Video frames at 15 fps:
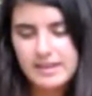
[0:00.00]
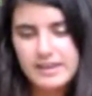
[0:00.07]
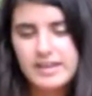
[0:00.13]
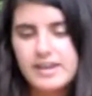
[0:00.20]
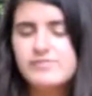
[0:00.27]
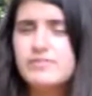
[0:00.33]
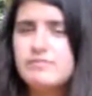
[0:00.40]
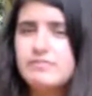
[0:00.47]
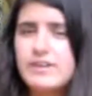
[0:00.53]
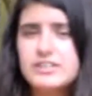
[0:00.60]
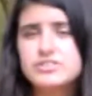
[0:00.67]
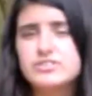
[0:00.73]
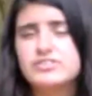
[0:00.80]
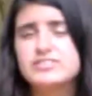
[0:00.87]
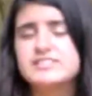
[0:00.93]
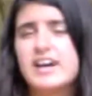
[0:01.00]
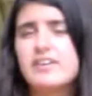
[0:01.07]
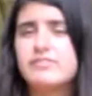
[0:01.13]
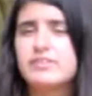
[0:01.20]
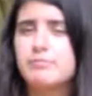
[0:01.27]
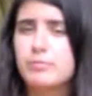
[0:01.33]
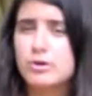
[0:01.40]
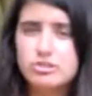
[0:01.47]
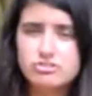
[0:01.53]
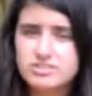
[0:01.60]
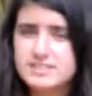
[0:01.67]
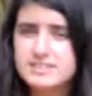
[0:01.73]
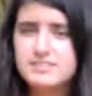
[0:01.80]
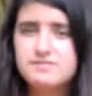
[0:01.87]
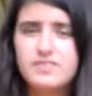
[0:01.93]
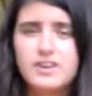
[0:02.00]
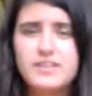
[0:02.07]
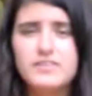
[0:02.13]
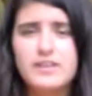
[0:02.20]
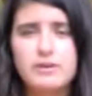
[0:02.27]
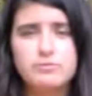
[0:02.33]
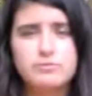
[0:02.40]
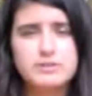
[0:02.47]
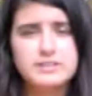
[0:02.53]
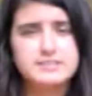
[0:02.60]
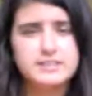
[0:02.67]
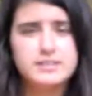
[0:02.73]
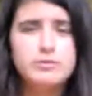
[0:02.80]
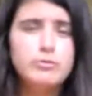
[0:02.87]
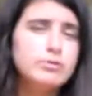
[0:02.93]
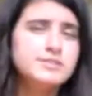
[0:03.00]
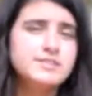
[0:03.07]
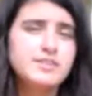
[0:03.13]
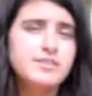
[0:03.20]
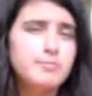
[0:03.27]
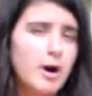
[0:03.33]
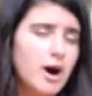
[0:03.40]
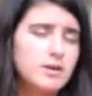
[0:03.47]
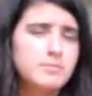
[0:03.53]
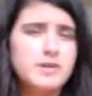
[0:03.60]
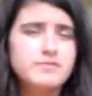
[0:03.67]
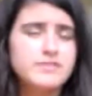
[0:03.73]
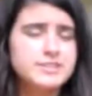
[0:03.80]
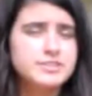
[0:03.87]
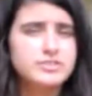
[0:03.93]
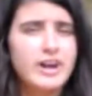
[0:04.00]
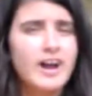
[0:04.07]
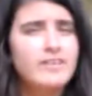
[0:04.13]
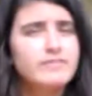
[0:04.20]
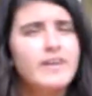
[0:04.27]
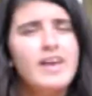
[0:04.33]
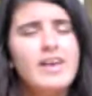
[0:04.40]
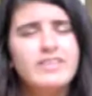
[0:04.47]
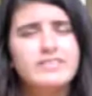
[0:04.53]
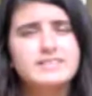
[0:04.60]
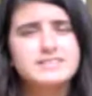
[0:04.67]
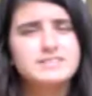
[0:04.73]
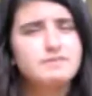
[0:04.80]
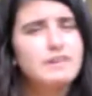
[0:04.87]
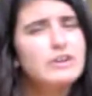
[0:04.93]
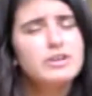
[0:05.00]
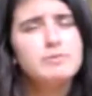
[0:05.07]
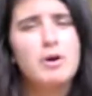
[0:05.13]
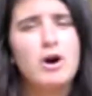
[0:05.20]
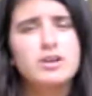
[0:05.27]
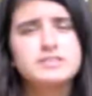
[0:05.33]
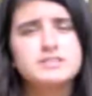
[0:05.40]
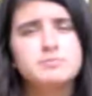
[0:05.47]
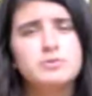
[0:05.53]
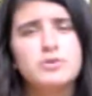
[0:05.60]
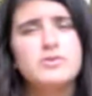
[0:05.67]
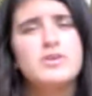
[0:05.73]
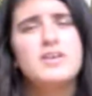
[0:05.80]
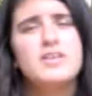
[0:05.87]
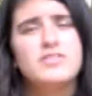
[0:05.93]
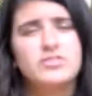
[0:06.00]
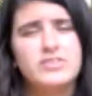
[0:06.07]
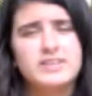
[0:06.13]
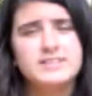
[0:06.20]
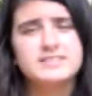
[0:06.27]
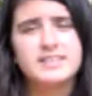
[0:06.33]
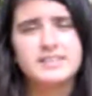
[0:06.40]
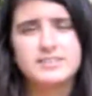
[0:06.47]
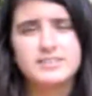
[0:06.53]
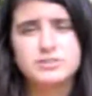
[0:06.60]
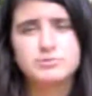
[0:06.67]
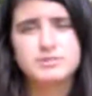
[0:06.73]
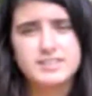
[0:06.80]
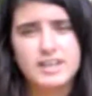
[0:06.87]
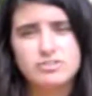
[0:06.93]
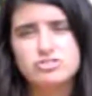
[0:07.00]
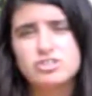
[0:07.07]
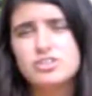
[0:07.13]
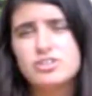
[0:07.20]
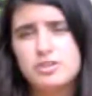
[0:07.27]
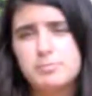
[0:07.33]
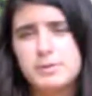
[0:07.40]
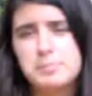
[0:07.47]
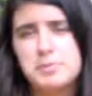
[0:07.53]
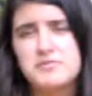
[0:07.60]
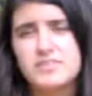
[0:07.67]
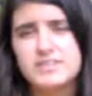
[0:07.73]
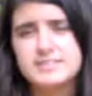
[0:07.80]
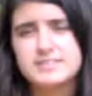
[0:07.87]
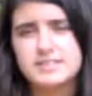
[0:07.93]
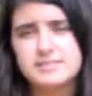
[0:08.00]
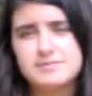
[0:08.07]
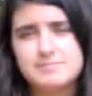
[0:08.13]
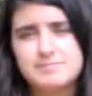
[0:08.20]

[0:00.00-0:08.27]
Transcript: If investors have an emergency fund that is equal to the bottom of this graph, then it's very possible things like this recession could be prevented.